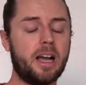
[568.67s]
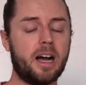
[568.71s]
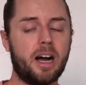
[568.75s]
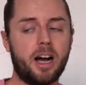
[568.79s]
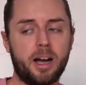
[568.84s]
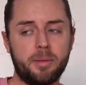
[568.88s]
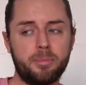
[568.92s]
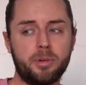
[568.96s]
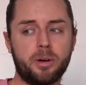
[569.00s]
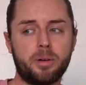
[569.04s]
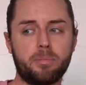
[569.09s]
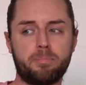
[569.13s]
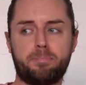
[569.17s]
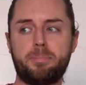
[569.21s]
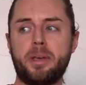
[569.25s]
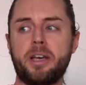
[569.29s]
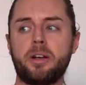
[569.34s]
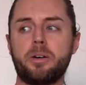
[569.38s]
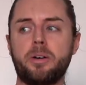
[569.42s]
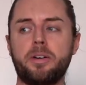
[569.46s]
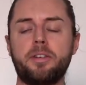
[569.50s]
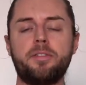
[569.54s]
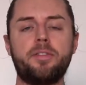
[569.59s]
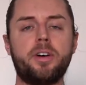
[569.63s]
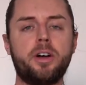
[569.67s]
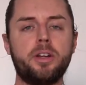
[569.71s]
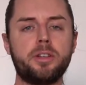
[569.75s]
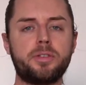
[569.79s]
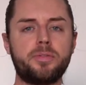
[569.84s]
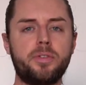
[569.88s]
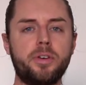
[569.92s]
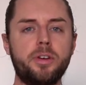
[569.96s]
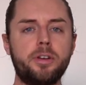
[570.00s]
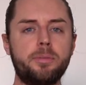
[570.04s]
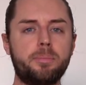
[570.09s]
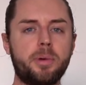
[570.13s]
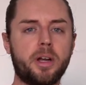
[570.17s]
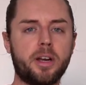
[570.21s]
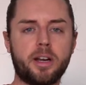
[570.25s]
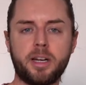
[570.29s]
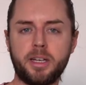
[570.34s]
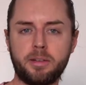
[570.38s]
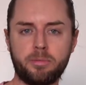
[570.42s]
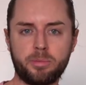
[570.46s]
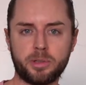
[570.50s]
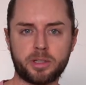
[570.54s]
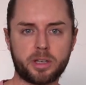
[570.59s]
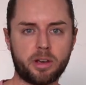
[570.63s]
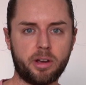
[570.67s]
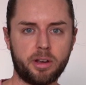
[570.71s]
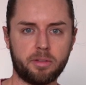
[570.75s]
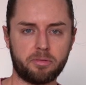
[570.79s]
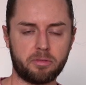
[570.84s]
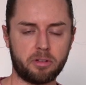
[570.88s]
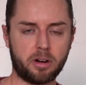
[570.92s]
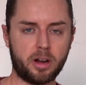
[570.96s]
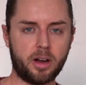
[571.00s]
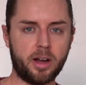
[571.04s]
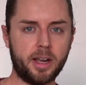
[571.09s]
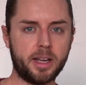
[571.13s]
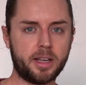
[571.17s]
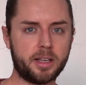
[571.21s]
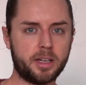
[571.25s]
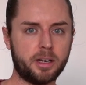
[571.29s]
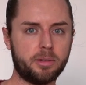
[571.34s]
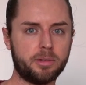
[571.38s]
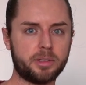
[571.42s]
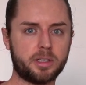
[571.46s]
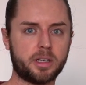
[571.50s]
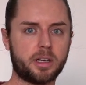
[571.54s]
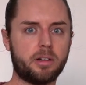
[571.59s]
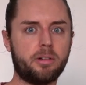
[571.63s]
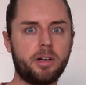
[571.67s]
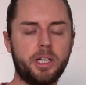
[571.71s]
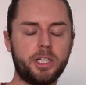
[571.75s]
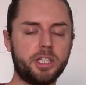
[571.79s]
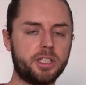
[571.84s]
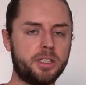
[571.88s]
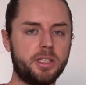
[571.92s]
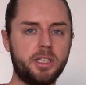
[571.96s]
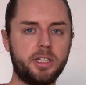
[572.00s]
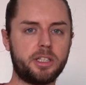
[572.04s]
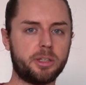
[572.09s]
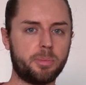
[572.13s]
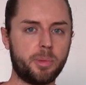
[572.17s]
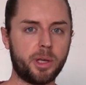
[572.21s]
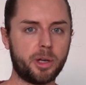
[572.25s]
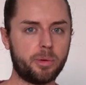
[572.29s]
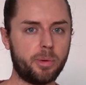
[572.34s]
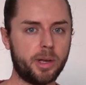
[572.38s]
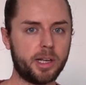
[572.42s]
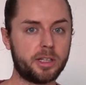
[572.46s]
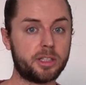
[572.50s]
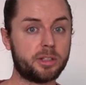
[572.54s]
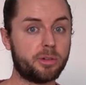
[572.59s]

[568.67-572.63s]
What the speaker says: I'm not big on fast food, but I was going for a hike and I was like, oh, I just need something quick.